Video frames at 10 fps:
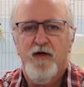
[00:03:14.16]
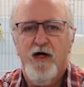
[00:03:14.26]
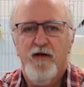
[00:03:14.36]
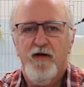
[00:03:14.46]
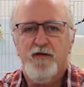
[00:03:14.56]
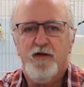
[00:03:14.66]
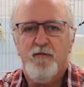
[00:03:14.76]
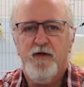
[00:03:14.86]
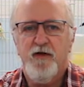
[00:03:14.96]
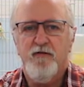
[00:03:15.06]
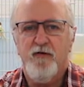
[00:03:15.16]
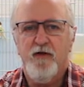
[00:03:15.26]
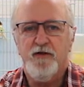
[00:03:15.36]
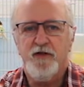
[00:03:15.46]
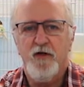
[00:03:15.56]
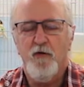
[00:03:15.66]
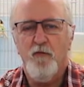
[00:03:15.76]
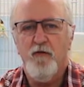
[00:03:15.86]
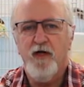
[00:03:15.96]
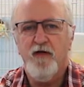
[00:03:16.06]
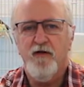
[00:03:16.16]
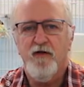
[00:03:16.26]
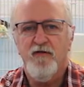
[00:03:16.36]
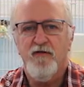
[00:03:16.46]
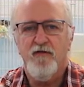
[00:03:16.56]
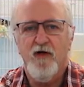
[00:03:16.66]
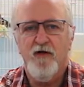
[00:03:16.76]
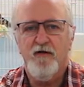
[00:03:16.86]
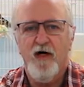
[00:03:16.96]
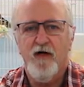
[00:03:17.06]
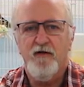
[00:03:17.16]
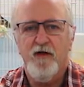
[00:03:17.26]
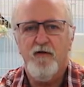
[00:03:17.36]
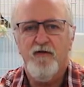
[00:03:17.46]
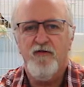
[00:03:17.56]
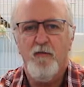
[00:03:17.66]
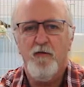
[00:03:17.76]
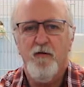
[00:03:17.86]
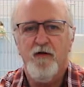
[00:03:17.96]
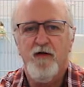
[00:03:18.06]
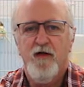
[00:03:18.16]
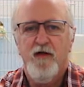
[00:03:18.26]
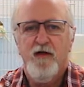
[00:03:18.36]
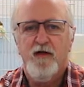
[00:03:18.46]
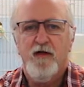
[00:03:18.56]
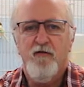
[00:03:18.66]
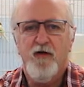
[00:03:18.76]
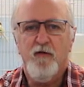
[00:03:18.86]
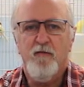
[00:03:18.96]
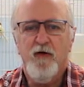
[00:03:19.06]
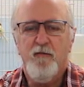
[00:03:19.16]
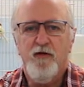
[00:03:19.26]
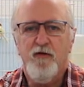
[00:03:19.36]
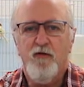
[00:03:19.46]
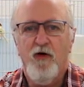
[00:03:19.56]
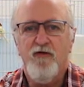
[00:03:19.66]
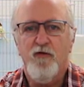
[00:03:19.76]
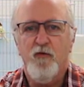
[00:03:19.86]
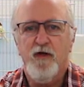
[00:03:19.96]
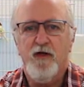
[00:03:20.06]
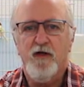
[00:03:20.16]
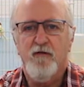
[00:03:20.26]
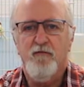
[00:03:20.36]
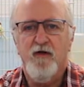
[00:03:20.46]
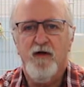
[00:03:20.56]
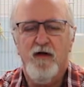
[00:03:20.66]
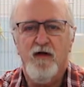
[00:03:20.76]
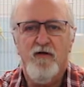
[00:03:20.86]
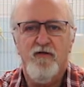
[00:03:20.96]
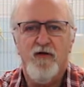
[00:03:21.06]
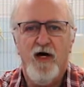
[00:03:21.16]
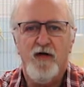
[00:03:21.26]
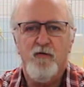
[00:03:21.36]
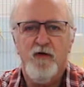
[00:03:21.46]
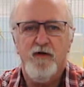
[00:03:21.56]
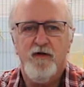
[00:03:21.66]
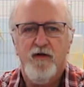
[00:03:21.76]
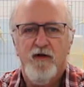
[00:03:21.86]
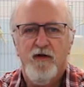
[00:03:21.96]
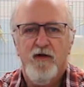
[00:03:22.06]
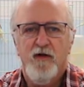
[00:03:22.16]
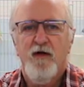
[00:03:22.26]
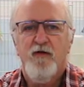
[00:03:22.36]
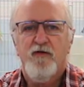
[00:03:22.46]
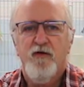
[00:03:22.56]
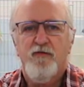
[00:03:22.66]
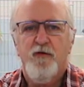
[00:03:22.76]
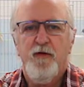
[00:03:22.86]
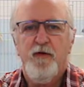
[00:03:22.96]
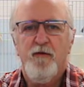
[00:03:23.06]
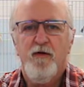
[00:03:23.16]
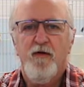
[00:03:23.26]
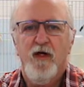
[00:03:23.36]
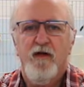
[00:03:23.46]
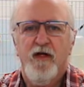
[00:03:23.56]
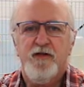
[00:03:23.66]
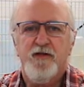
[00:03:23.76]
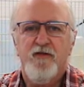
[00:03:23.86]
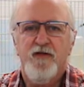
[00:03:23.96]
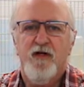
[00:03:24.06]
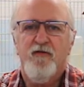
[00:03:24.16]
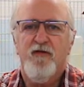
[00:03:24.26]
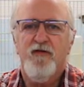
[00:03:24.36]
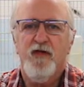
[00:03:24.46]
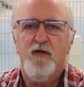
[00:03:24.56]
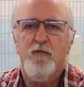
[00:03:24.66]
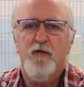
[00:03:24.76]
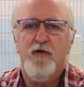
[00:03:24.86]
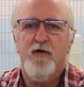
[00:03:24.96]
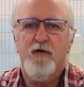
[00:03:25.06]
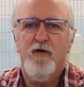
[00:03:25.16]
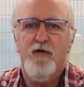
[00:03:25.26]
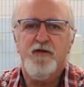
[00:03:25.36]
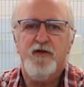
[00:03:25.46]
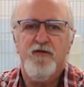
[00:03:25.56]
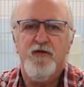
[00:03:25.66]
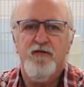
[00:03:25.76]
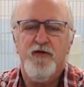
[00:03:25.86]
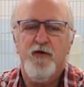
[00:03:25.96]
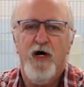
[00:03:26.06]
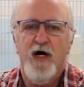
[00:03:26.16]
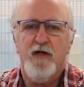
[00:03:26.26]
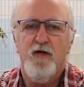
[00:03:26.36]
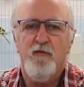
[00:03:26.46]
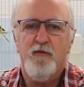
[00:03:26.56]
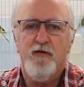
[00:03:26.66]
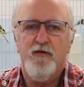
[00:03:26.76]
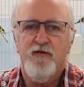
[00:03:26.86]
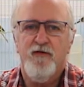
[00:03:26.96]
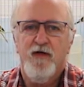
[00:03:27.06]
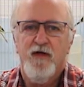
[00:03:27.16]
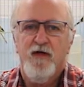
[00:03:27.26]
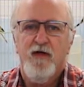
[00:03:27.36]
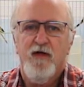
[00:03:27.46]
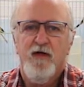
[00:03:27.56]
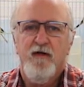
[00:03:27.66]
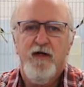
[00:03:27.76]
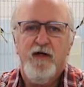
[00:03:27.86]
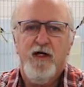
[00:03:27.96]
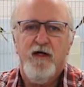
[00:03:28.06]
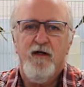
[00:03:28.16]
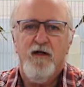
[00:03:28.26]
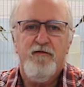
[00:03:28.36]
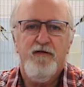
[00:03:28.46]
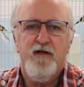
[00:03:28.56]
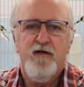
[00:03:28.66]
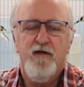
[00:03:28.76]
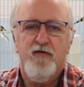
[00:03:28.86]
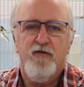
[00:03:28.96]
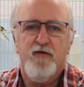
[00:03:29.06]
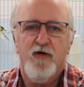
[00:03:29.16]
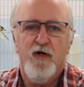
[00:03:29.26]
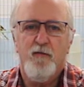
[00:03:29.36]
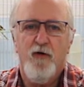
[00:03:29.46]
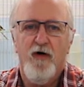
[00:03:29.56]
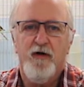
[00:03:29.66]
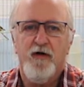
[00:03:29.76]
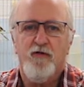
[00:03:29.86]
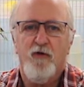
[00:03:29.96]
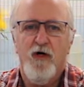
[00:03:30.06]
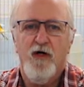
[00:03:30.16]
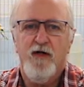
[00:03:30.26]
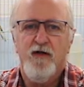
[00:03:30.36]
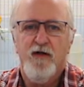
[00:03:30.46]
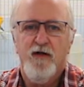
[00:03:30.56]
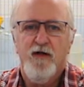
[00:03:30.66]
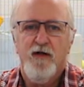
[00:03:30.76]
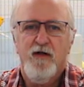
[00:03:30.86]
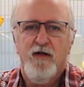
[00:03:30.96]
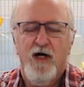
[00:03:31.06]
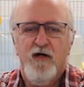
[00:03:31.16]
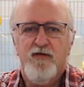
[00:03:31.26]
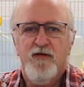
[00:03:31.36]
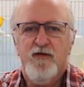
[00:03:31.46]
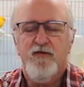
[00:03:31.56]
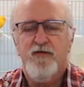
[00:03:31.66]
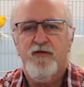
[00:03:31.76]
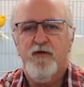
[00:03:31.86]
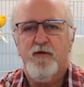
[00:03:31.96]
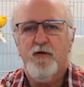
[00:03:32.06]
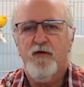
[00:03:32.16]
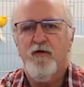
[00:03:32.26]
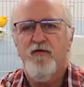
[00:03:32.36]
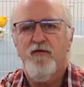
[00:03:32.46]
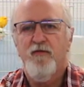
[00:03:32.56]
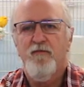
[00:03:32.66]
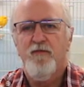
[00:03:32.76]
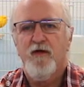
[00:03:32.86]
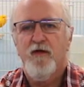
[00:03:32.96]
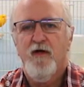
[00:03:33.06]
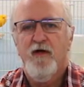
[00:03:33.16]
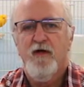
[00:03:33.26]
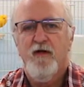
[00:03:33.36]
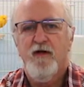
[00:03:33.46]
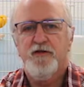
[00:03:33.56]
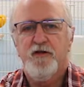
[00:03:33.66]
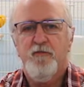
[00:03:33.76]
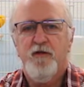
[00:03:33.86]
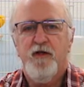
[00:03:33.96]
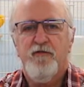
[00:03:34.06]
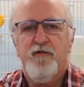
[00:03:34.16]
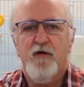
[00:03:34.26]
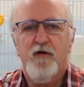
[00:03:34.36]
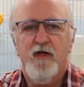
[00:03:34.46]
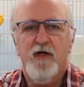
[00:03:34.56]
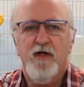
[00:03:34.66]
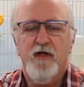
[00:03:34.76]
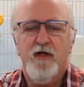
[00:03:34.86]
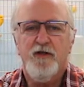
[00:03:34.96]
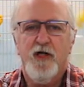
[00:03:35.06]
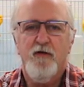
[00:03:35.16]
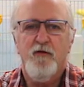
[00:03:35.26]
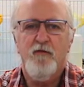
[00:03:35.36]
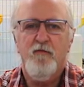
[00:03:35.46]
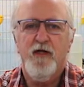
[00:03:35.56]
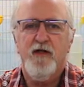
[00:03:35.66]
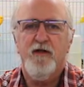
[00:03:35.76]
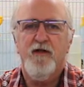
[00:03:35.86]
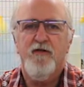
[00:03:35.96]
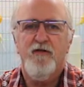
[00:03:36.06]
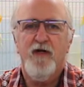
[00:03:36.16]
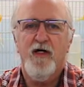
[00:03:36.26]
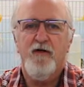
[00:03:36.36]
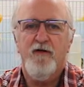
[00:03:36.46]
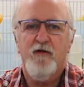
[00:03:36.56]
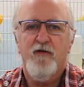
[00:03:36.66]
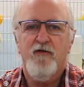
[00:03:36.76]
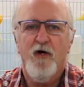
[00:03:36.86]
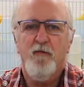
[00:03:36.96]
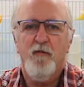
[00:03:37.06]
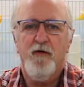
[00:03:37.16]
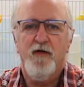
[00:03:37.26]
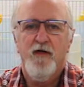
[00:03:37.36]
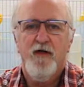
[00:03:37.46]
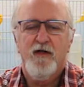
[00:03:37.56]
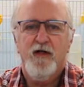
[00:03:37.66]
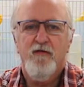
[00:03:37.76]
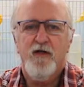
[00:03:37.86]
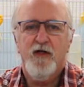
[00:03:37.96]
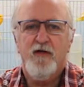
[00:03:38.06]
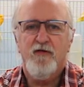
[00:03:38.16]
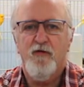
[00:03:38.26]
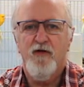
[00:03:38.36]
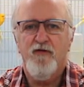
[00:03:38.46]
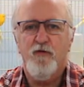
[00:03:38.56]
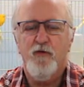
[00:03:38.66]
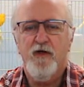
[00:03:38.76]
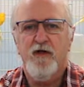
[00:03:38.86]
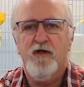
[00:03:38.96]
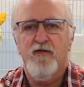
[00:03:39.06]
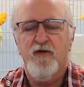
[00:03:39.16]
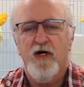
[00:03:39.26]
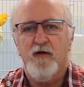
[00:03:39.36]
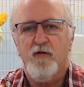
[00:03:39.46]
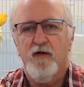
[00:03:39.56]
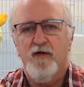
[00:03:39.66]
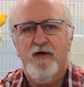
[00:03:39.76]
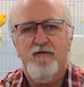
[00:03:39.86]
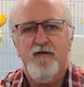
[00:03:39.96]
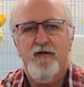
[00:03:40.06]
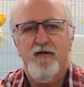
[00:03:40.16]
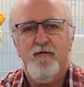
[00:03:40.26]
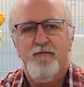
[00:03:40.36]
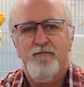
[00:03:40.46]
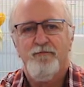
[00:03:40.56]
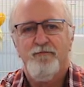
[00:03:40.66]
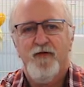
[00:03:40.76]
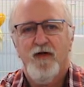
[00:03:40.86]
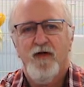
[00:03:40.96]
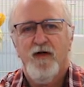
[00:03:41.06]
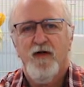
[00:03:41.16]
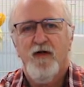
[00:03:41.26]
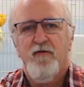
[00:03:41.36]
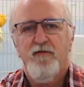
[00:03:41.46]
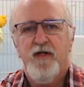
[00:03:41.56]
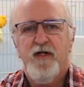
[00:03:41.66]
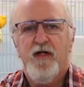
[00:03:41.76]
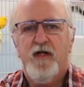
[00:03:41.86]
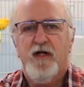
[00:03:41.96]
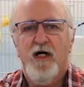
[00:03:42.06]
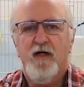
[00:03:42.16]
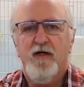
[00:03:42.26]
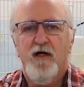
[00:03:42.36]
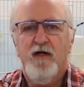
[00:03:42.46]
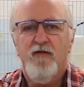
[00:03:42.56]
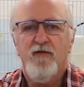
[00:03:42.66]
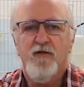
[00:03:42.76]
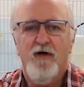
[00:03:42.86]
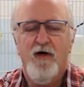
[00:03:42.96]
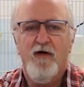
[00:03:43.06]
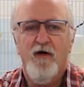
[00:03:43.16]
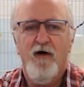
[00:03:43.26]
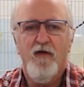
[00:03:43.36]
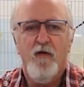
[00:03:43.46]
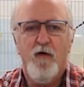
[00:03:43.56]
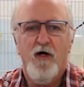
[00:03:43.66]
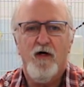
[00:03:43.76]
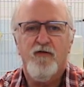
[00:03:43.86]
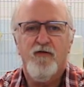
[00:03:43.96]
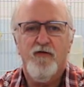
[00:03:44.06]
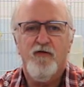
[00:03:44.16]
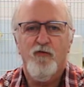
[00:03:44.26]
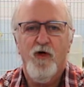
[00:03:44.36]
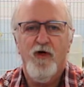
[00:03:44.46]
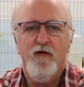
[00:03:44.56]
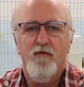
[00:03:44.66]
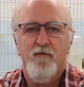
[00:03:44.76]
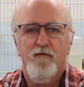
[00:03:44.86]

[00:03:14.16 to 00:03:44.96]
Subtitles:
and this should be for a general maintenance dietary supplement. Giving it maybe twice a week is adequate. So for people that just have a single bird or just a few adult birds, they can feed this product dry, as is to your birds. This should be for a general maintenance dietary supplement. Giving it twice a week is adequate, I feel. Feeding guidelines are on the box as well.